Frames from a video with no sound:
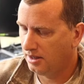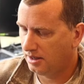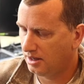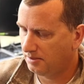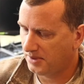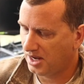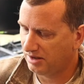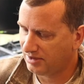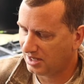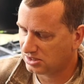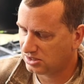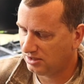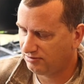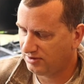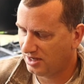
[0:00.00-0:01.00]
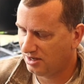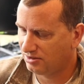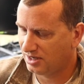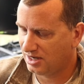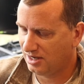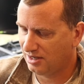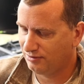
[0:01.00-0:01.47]
I've actually found
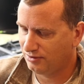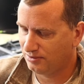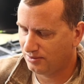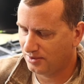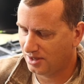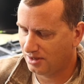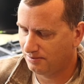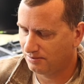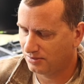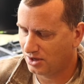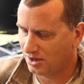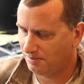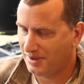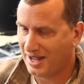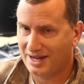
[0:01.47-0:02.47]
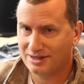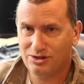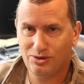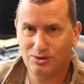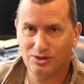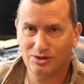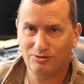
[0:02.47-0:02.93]
that I have gone back to
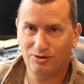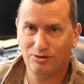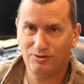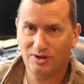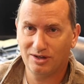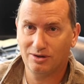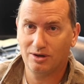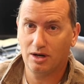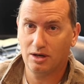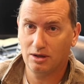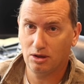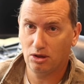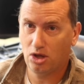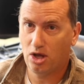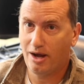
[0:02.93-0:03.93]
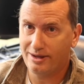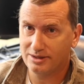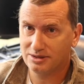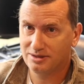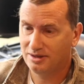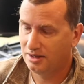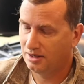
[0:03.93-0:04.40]
using the viewfinder a lot.